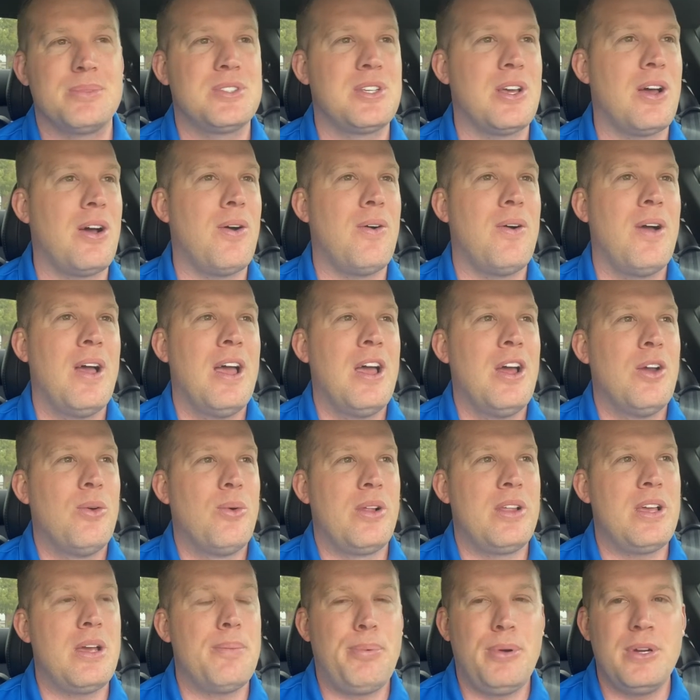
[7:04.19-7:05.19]
So
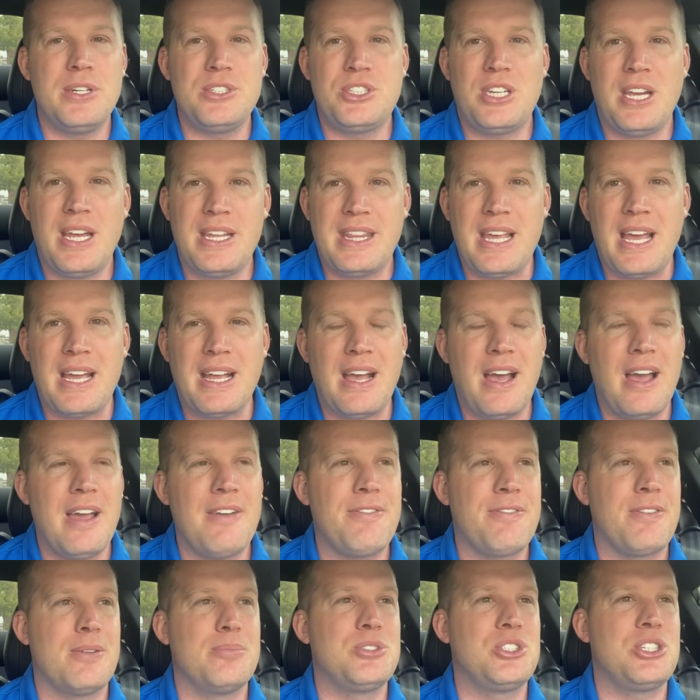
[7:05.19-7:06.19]
really appreciate that guy
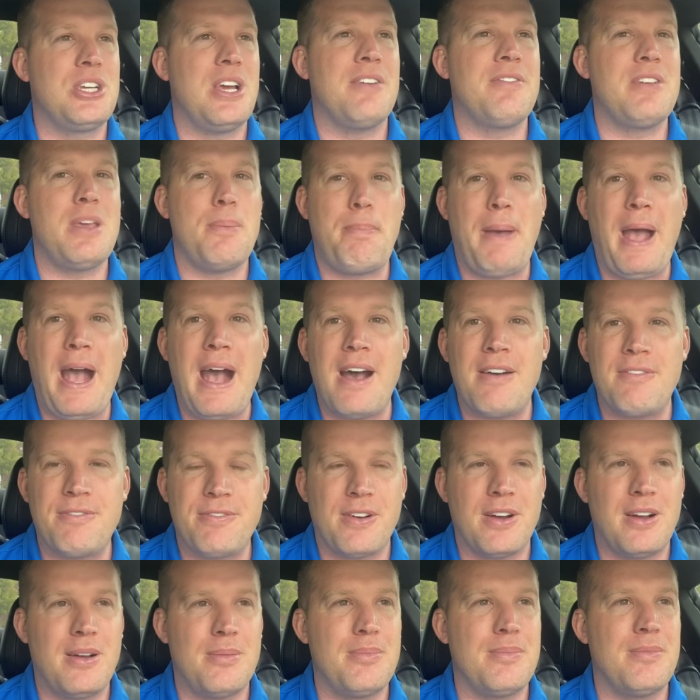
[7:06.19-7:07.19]
from Chevy, Pat
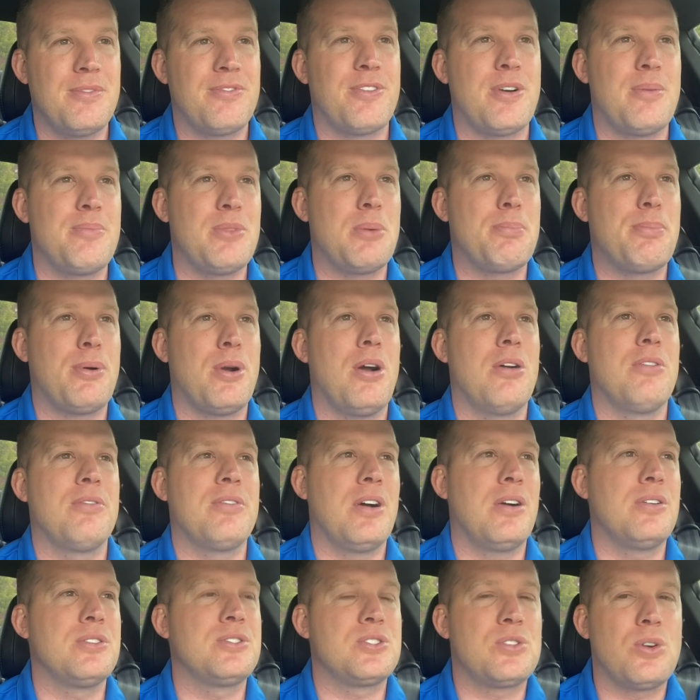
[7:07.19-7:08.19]
from, from the
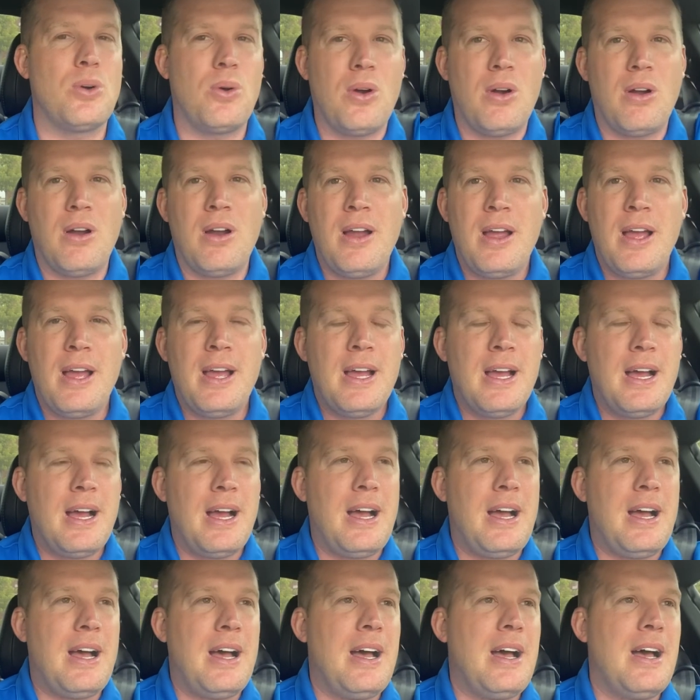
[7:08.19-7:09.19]
Provo store
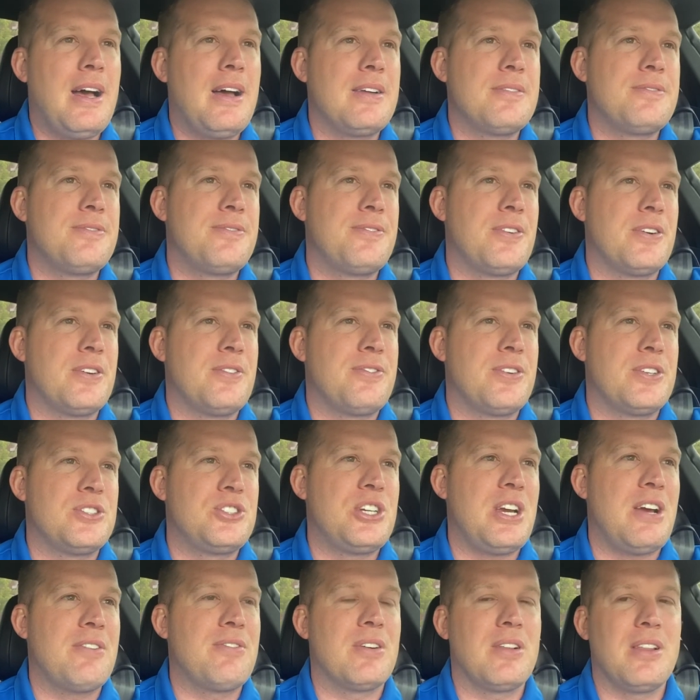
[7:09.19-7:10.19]
uh, for, for
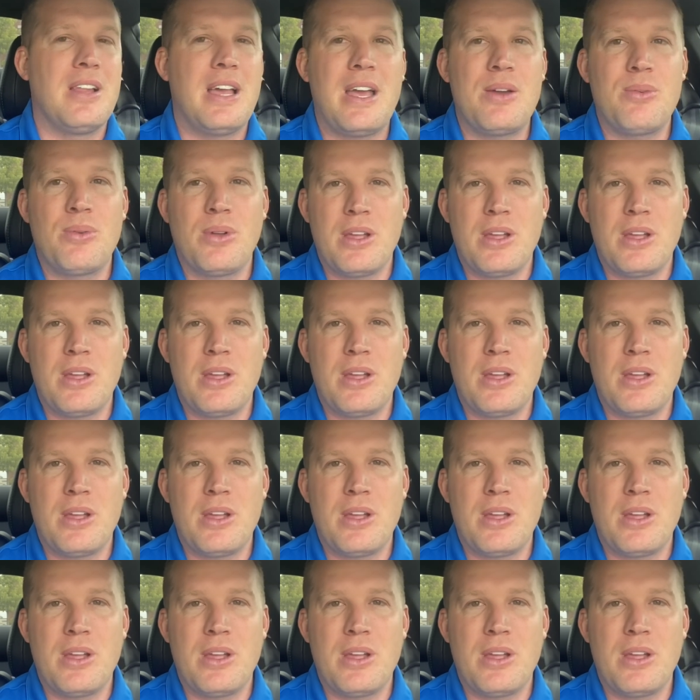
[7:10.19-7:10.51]
Chevrolet.